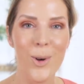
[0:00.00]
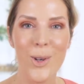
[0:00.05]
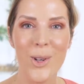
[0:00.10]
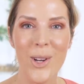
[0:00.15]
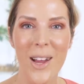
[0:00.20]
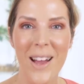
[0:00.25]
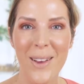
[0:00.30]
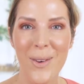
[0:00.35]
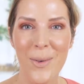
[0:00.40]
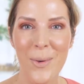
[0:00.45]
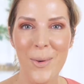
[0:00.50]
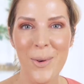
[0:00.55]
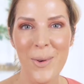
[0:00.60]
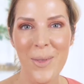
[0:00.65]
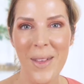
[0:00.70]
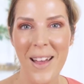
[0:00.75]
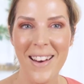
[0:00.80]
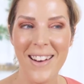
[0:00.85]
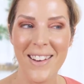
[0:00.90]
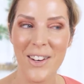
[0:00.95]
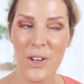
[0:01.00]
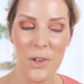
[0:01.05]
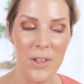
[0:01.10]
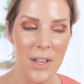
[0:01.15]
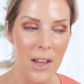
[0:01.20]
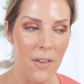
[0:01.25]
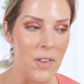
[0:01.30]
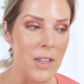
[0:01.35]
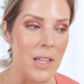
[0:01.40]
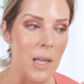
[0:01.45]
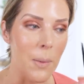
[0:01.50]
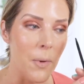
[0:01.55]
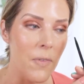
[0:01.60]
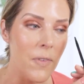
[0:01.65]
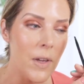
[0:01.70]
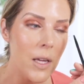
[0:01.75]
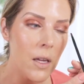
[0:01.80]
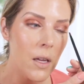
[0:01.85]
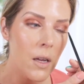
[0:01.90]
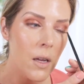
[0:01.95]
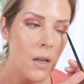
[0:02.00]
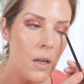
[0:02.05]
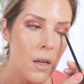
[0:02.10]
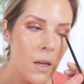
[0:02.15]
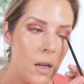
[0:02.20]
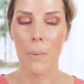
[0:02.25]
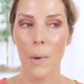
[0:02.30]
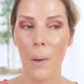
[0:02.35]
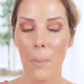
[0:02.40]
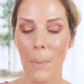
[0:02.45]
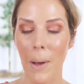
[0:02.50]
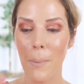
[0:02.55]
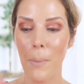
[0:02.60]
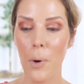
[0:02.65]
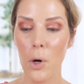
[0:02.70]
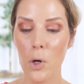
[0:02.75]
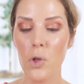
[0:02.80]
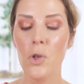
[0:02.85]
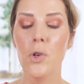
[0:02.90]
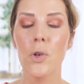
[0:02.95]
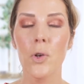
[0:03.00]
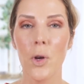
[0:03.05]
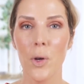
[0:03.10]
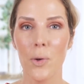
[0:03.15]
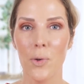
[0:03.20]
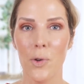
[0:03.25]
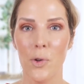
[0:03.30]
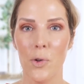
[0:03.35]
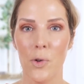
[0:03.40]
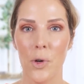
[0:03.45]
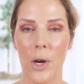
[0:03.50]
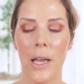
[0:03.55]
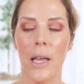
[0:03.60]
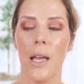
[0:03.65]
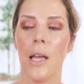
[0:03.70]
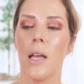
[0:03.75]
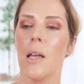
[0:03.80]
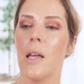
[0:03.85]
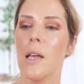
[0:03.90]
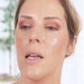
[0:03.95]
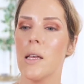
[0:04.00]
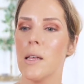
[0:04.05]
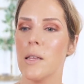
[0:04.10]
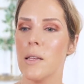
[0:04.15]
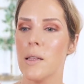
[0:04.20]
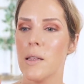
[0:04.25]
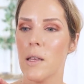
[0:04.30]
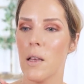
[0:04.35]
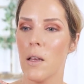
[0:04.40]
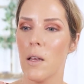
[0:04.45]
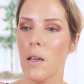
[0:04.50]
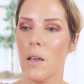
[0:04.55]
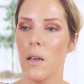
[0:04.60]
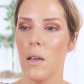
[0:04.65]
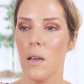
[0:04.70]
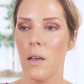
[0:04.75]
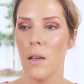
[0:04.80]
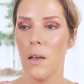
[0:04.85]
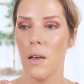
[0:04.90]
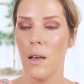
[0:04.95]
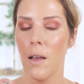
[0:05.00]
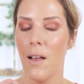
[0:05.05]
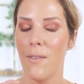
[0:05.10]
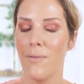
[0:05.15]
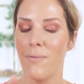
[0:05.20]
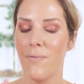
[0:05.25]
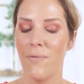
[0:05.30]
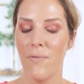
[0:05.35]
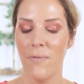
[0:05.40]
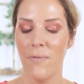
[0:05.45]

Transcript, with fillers: or Chad order that and just have a sip of it. But my personal go to drink is a